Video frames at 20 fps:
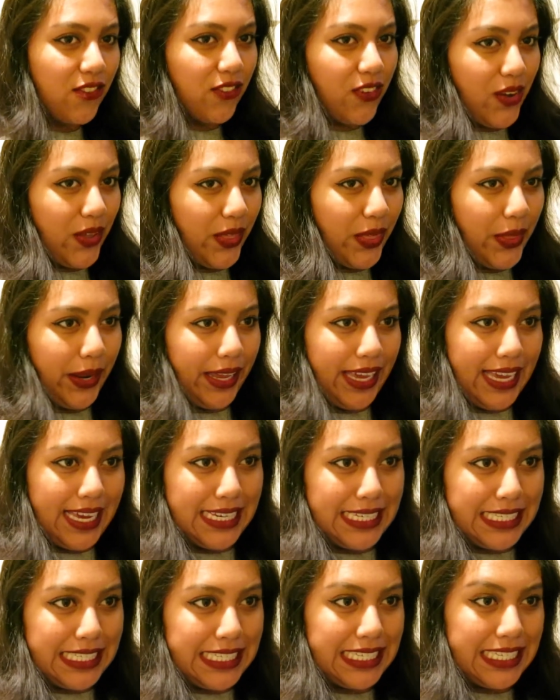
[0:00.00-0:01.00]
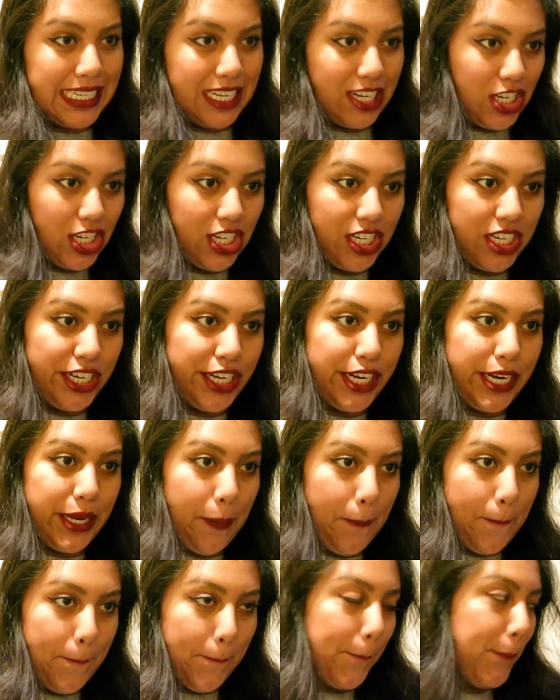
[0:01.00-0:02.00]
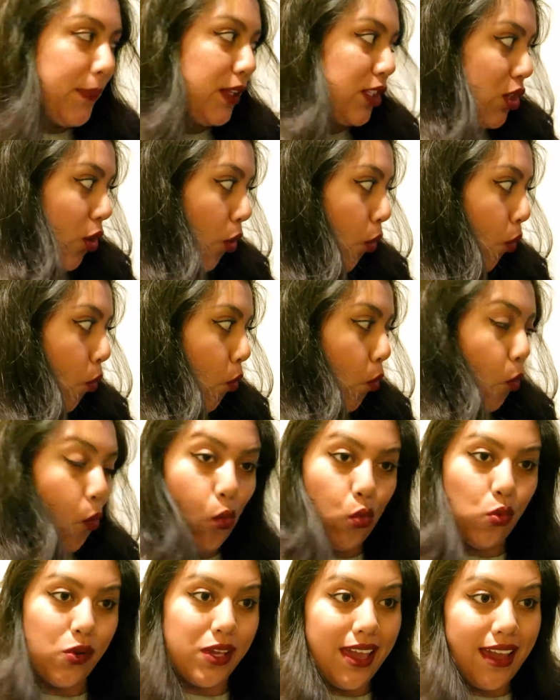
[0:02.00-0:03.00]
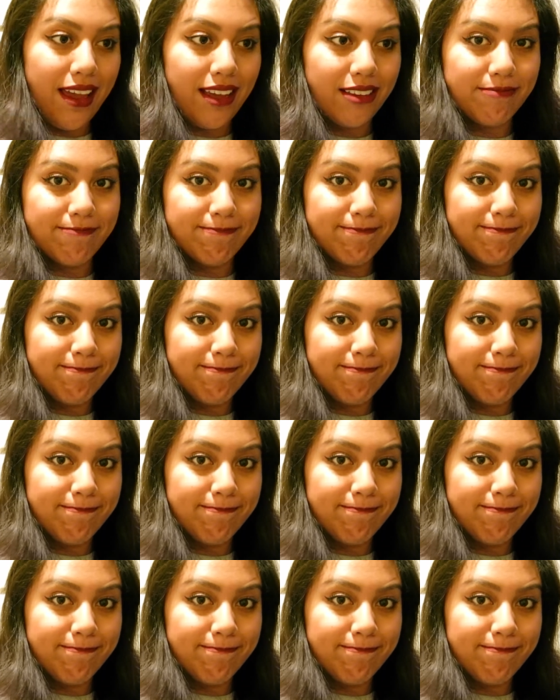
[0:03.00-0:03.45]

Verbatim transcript: for all the kids that are gonna come. So yeah.